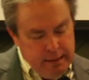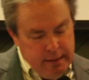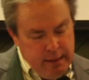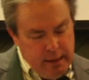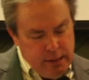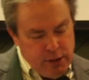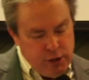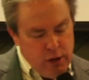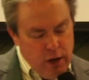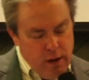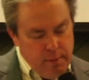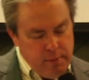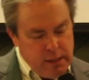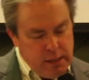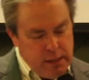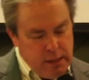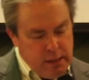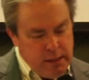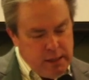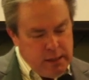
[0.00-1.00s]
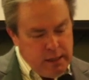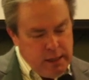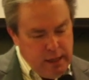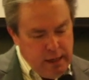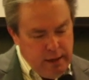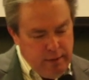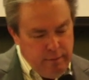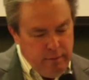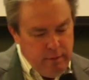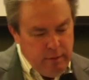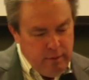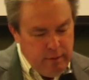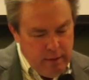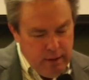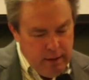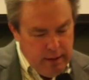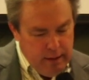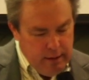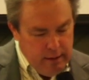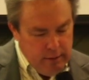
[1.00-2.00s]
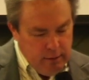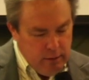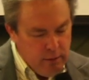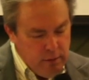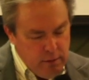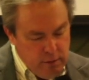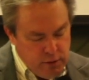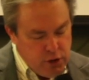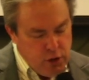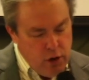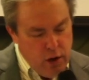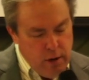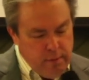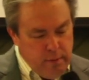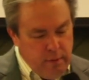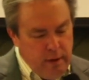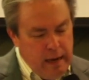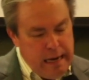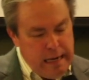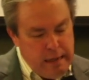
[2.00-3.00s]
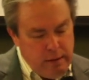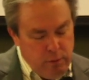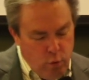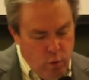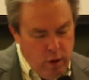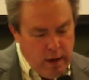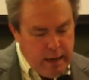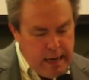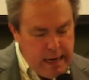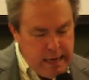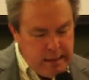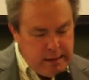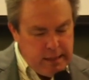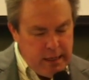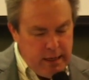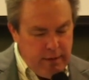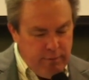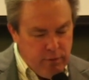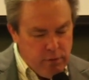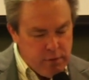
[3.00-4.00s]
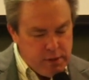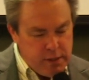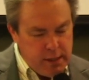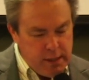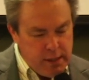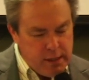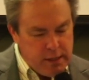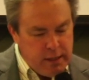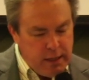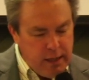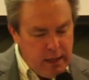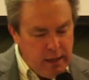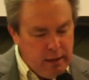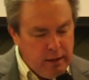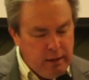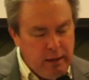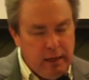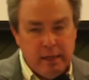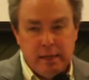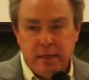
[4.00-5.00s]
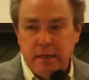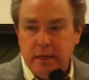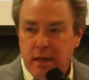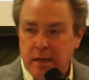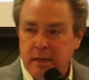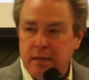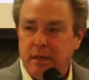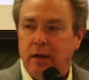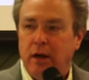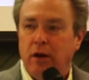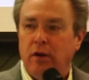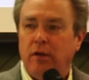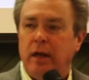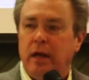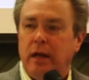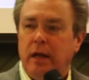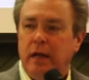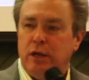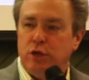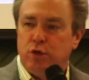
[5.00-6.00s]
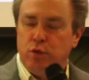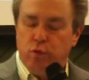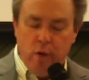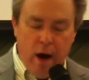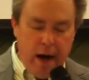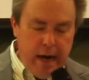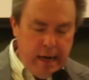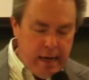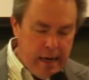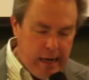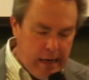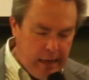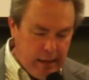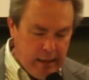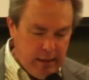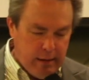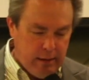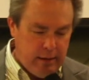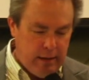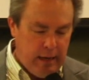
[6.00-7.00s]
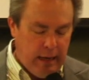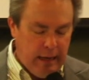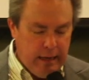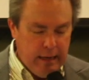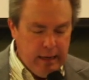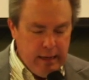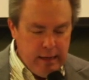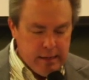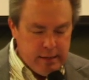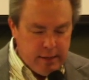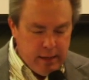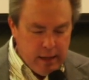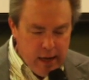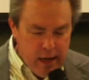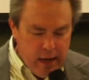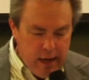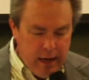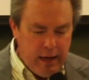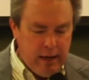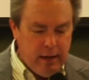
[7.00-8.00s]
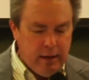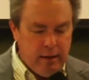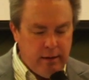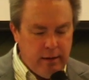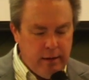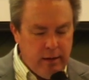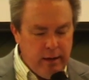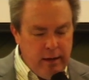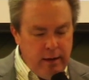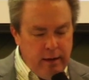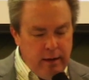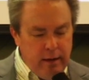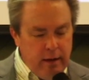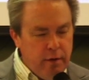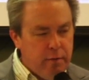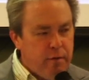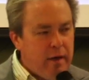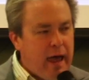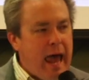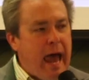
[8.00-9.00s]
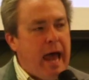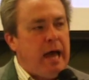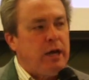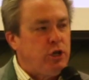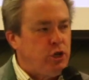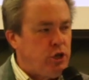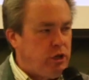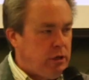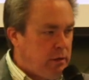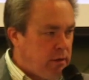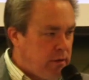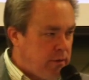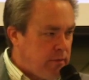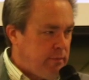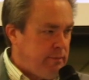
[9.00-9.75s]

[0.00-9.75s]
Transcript: In Psalm 16, or Psalm 8, 118, verse 16, it says there that his right hand is the hand of action